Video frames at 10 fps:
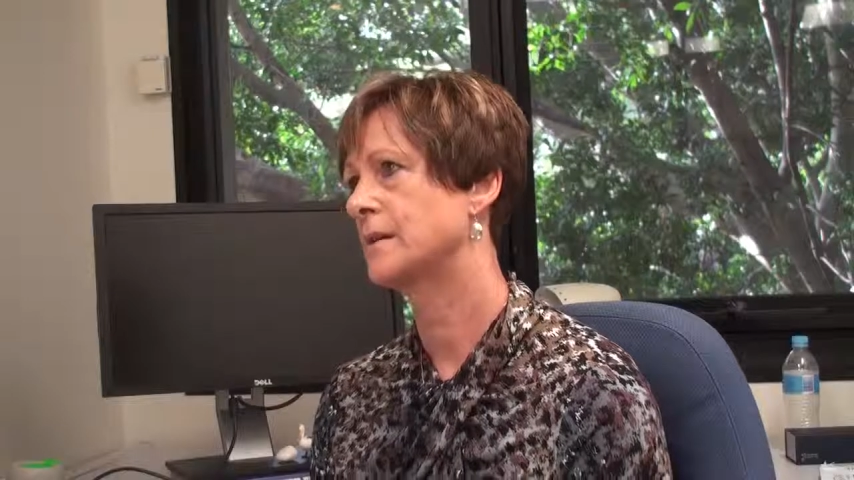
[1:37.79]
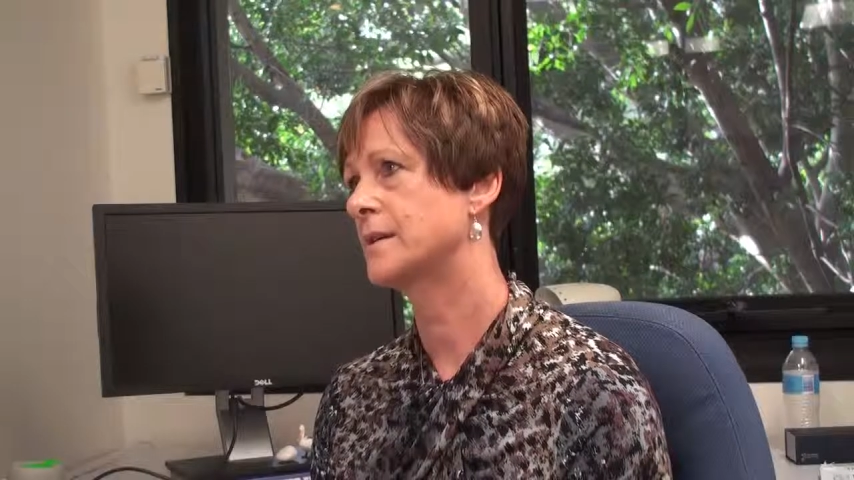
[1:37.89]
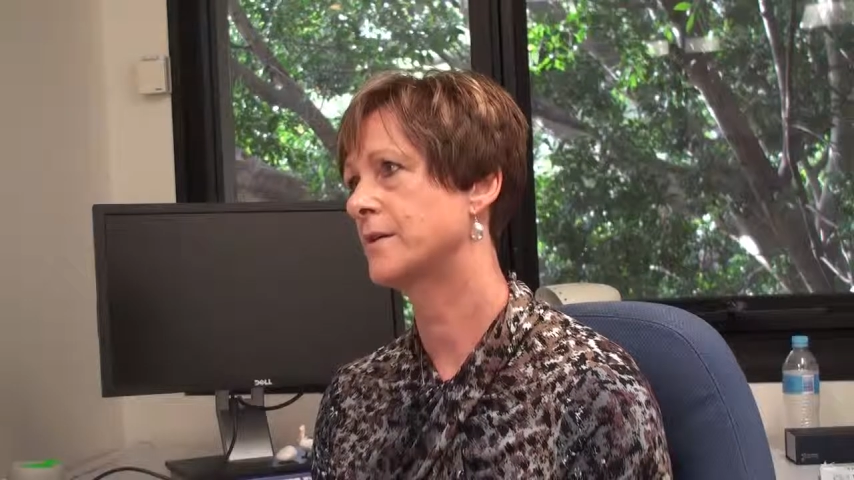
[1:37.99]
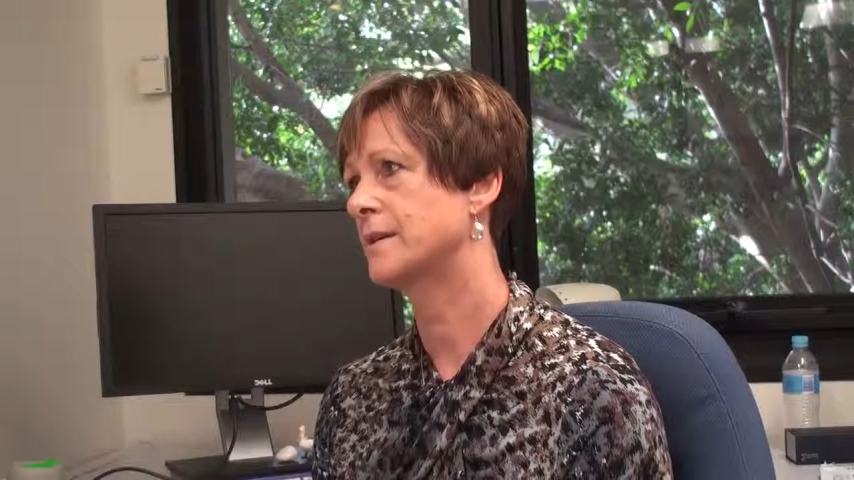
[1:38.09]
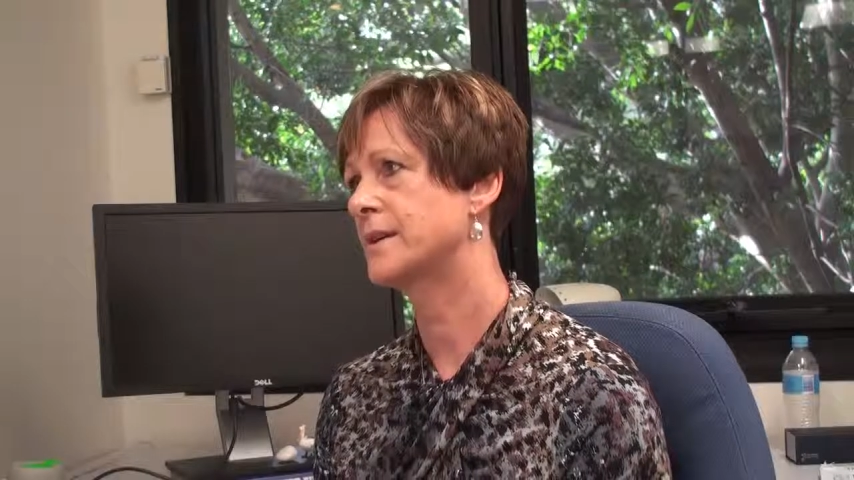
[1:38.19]

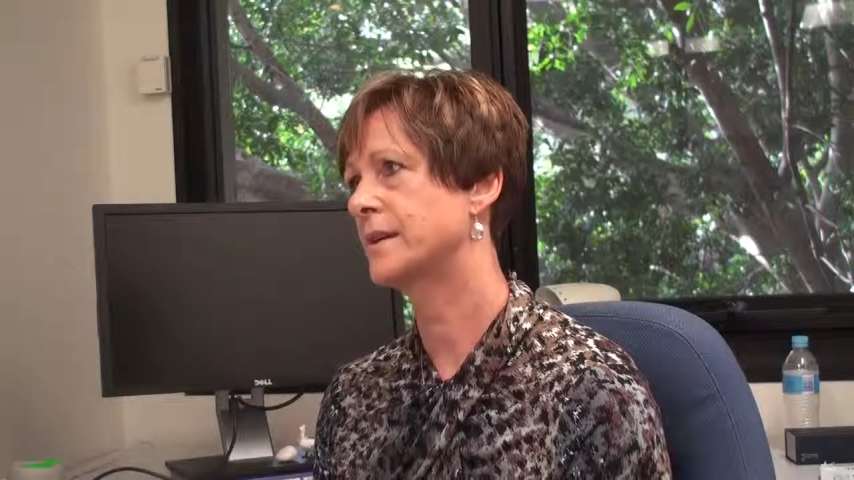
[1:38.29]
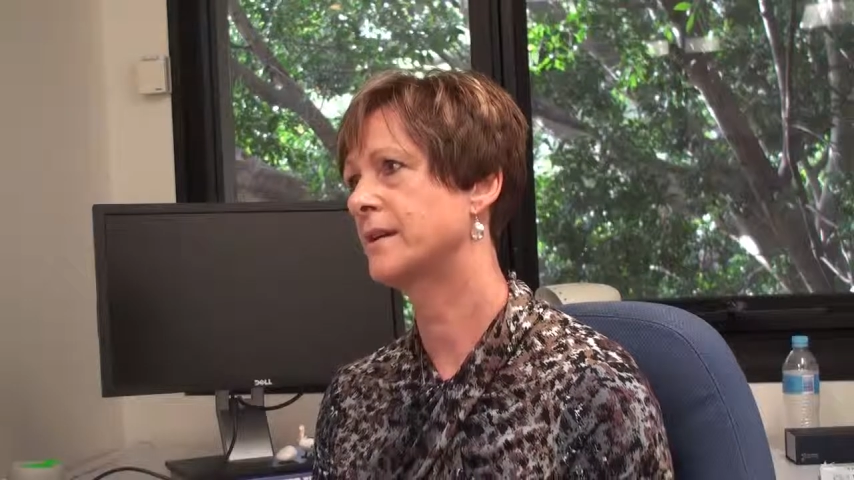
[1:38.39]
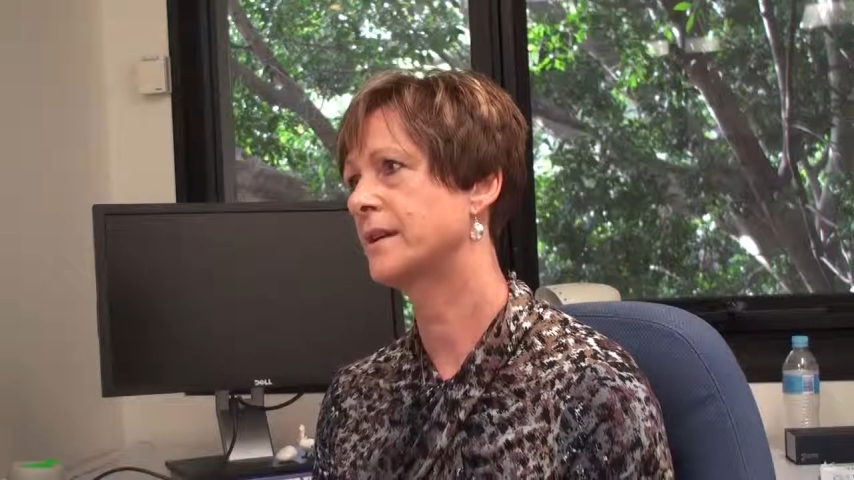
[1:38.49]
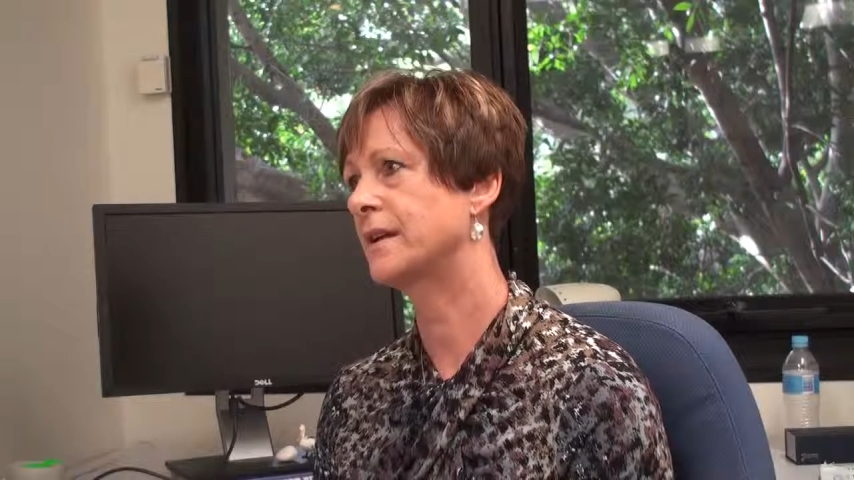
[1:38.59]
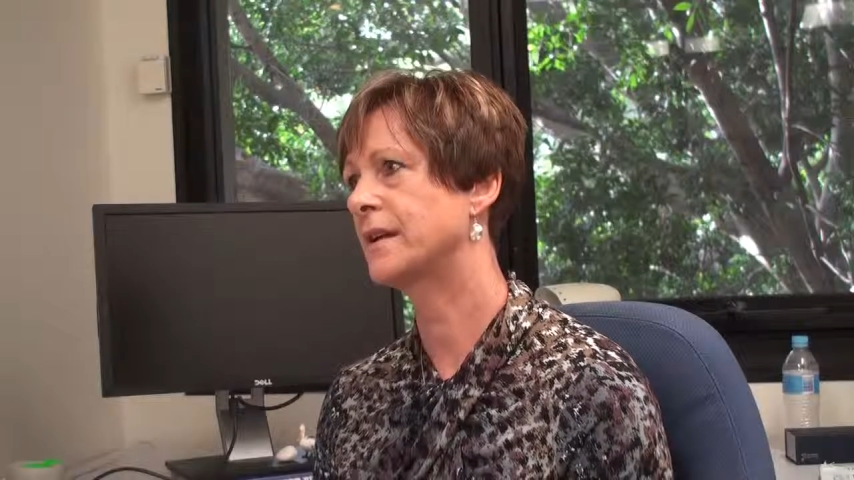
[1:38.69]
So there's
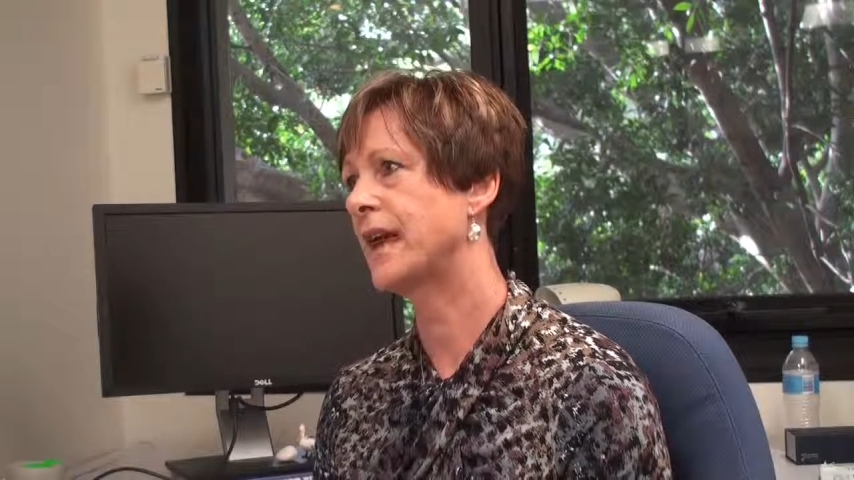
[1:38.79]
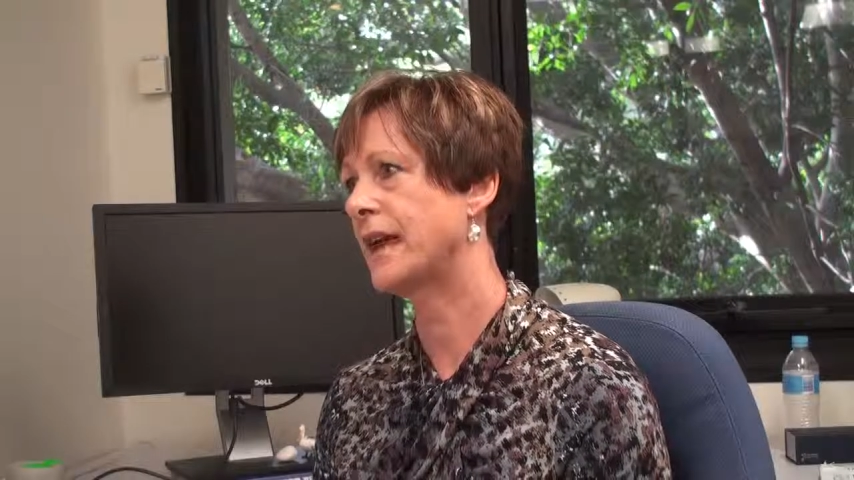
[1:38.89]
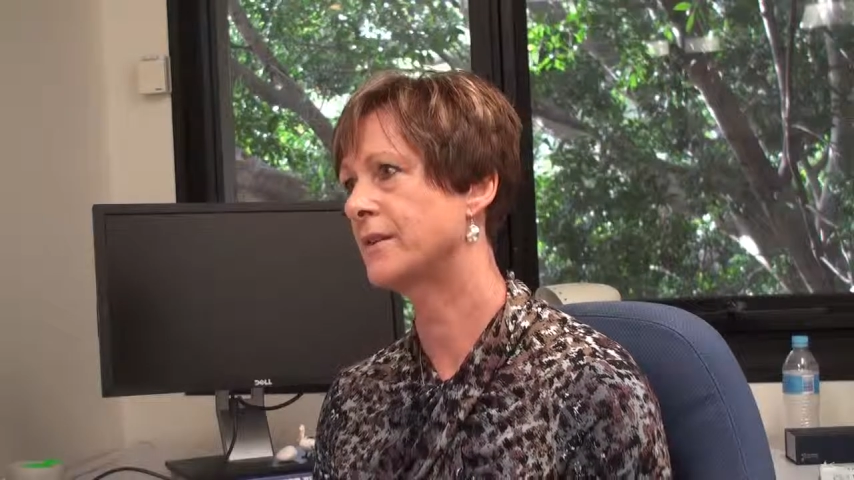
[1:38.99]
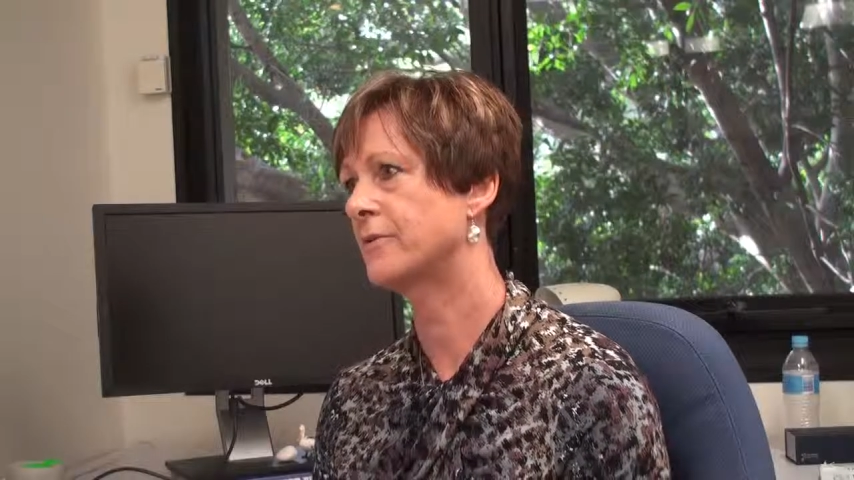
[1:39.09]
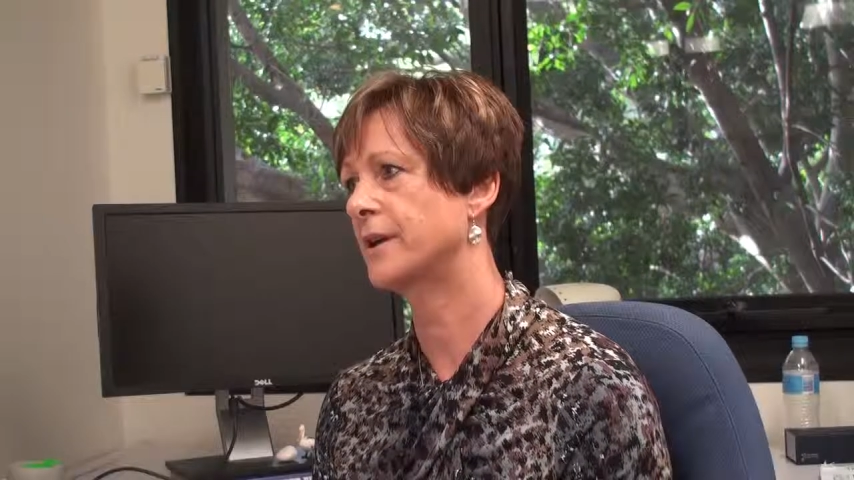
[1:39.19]
a
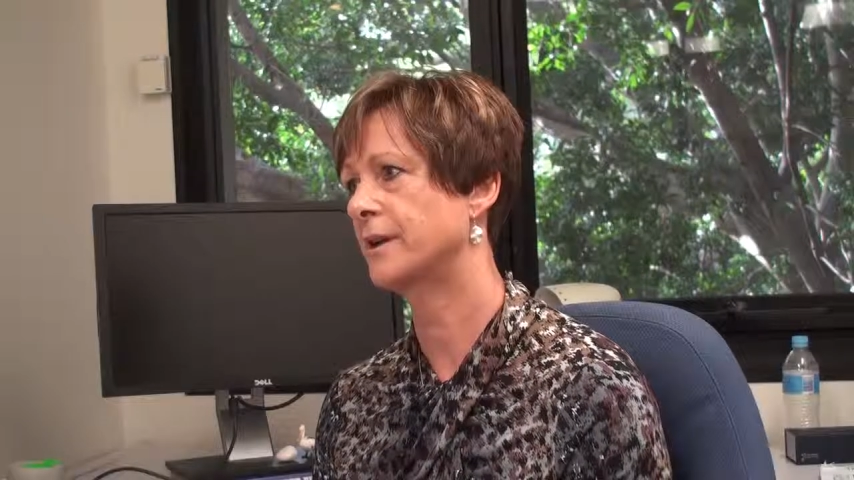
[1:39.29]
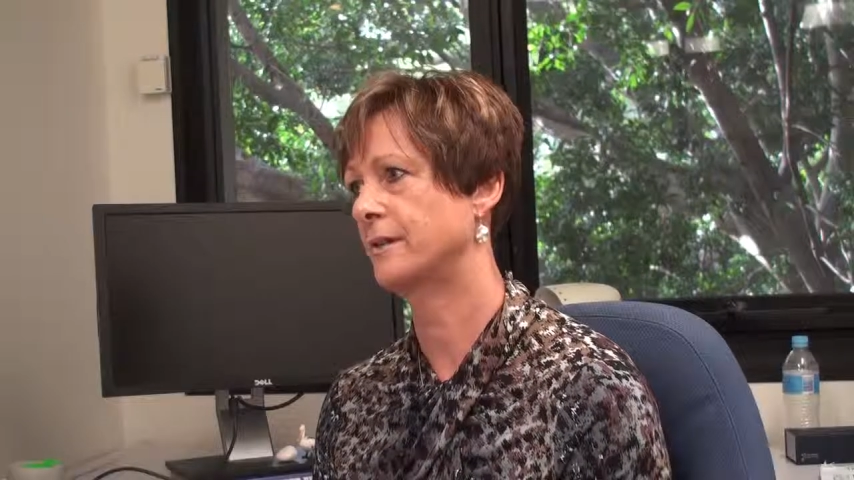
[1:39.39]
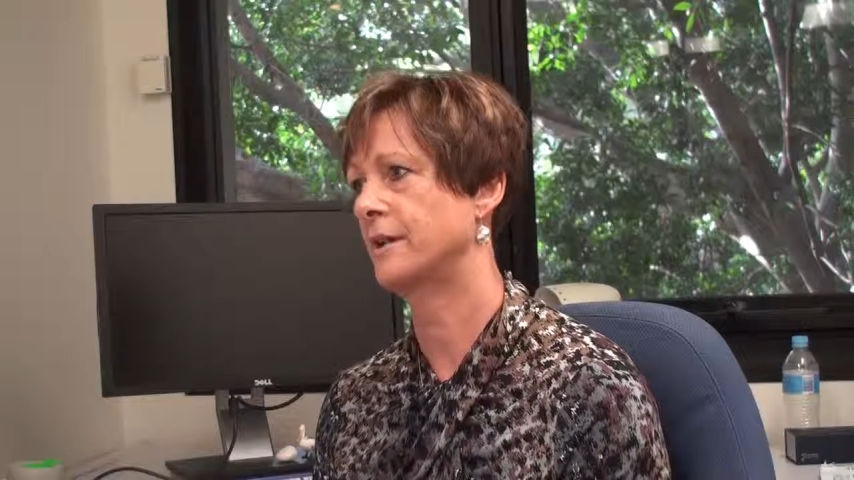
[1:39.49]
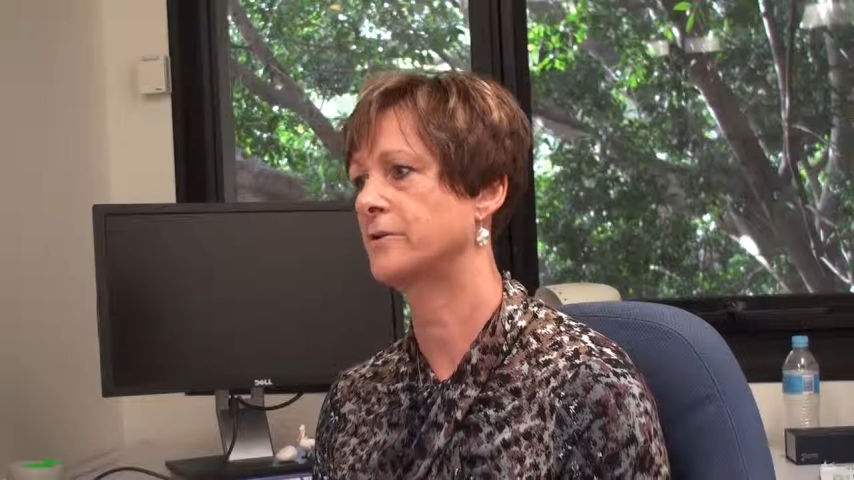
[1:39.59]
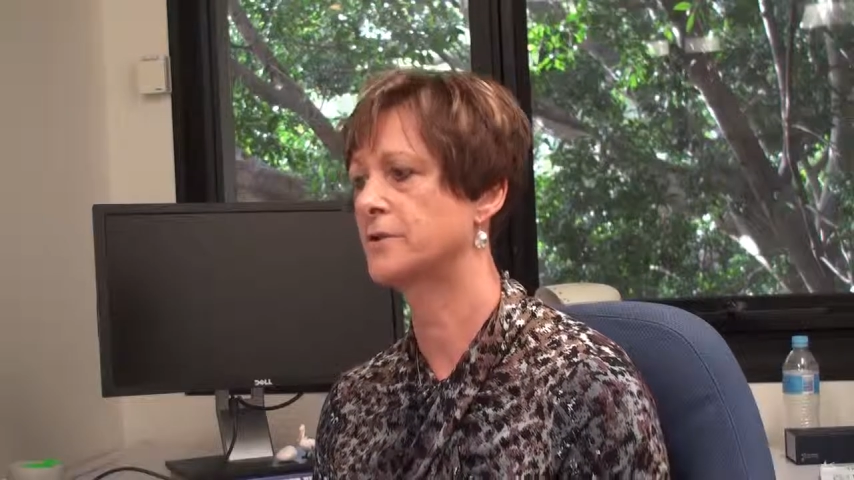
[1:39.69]

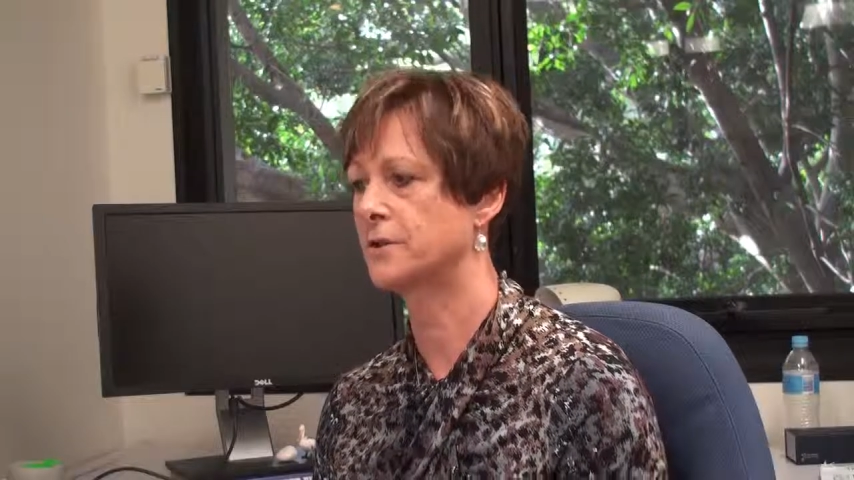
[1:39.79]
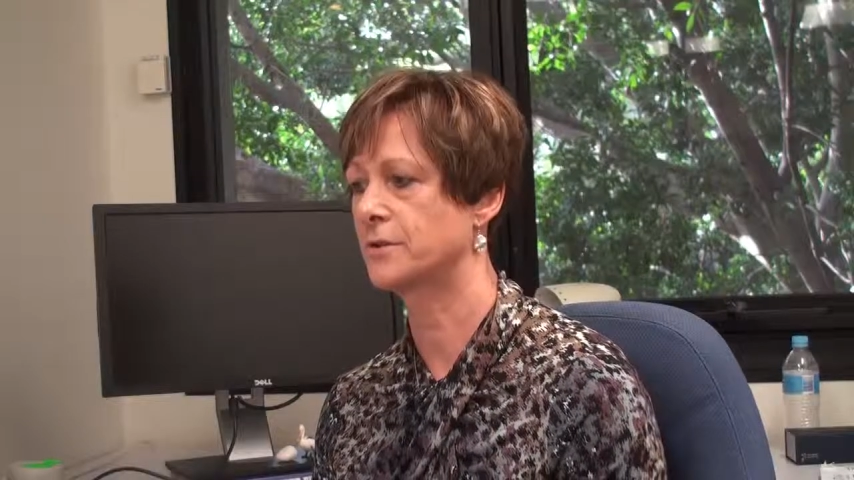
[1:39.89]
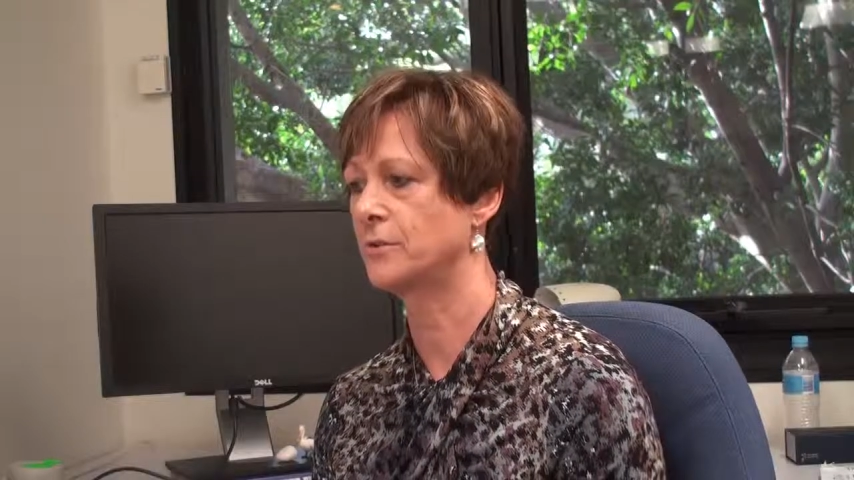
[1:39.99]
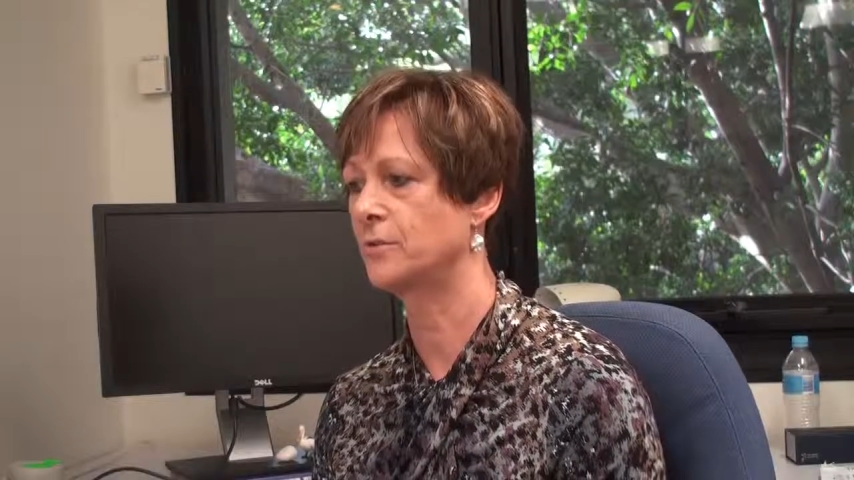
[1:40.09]
gathering notion,